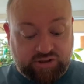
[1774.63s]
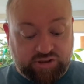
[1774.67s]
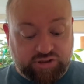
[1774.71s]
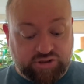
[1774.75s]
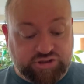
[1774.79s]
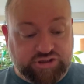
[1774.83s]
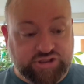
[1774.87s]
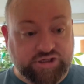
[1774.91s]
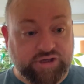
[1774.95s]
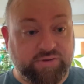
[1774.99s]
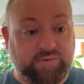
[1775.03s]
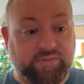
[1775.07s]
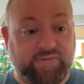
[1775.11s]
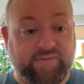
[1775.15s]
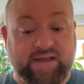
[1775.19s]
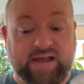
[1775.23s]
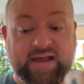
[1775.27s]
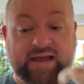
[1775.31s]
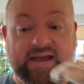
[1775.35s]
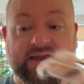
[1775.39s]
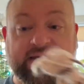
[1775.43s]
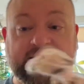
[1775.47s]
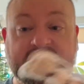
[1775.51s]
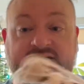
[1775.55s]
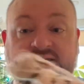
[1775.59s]
So
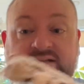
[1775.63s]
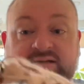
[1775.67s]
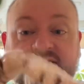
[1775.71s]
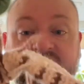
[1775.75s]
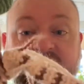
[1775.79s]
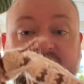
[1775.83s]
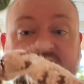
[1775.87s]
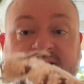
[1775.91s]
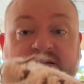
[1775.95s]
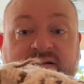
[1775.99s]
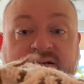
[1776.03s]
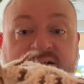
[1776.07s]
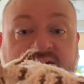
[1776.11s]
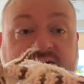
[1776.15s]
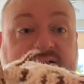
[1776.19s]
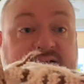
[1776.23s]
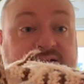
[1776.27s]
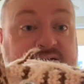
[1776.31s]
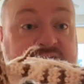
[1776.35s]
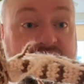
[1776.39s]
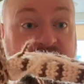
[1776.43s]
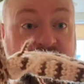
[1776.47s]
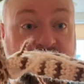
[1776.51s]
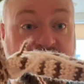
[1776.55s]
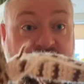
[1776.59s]
that is
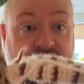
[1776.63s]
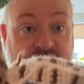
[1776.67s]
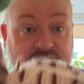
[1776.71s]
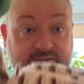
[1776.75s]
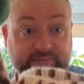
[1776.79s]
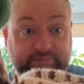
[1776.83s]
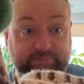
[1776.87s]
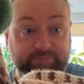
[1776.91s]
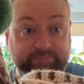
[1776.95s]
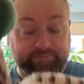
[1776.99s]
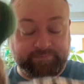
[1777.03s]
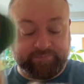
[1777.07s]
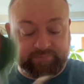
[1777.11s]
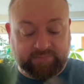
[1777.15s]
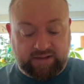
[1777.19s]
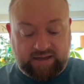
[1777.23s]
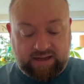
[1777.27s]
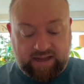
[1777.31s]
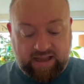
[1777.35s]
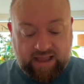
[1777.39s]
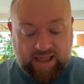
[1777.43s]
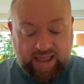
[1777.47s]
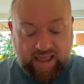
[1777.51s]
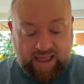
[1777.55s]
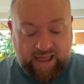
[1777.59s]
done.
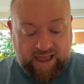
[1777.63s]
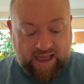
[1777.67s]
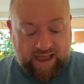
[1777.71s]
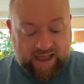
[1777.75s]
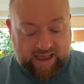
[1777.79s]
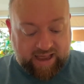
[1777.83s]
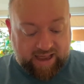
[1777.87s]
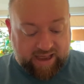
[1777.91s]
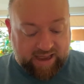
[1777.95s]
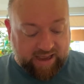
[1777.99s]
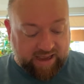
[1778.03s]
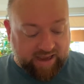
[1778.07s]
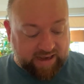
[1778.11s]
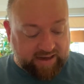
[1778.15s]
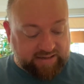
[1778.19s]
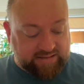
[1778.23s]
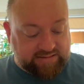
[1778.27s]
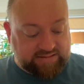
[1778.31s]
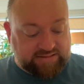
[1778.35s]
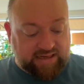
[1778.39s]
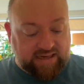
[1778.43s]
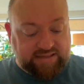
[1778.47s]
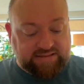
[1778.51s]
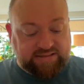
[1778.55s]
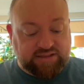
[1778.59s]

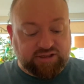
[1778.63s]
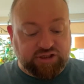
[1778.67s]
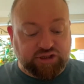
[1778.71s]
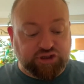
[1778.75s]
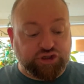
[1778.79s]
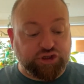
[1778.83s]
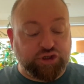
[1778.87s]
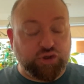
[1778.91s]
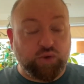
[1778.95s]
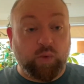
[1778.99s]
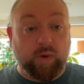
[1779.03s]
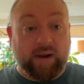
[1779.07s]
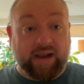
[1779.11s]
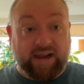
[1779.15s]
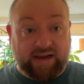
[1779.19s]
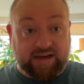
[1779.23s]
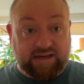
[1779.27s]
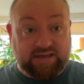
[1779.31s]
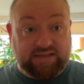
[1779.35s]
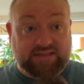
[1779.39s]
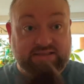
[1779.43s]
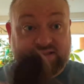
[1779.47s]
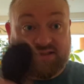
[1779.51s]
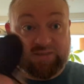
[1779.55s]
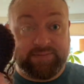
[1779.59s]
And I did the two
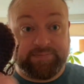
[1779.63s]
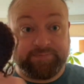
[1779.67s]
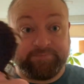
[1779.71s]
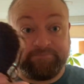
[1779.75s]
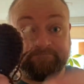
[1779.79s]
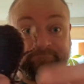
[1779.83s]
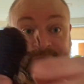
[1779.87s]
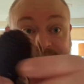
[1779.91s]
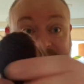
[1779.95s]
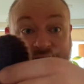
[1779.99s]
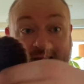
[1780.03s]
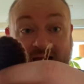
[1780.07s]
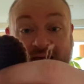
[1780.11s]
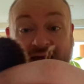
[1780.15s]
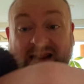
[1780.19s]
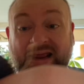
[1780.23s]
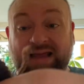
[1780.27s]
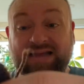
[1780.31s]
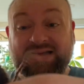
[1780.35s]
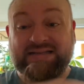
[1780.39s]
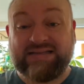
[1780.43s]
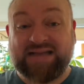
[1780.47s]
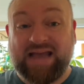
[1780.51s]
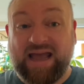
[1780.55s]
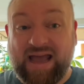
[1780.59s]
wings and I
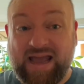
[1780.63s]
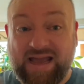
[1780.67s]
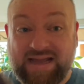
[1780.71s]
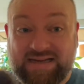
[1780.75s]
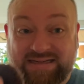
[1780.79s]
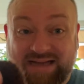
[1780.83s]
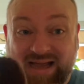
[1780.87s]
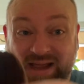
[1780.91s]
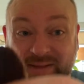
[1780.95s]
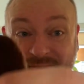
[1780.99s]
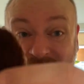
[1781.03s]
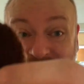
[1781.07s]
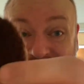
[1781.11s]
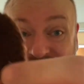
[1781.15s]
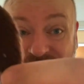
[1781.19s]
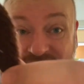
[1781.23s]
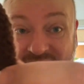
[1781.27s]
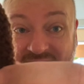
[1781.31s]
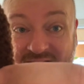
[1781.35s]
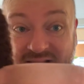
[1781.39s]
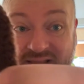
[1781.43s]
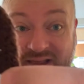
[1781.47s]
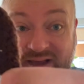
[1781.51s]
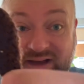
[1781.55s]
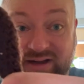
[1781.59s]
said I might run
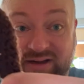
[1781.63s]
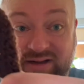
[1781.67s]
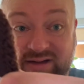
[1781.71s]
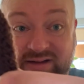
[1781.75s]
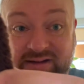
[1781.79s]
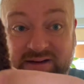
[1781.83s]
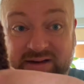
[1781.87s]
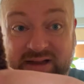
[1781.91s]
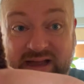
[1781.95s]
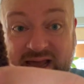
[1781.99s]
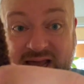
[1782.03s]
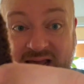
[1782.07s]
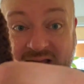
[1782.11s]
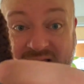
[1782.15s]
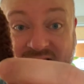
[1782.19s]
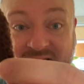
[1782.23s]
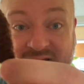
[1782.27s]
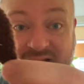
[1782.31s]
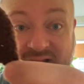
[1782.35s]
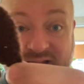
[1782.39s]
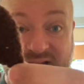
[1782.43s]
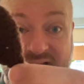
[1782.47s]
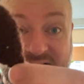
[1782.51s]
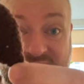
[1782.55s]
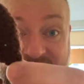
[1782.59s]
out of yarn and
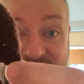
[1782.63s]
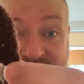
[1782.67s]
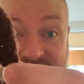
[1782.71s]
I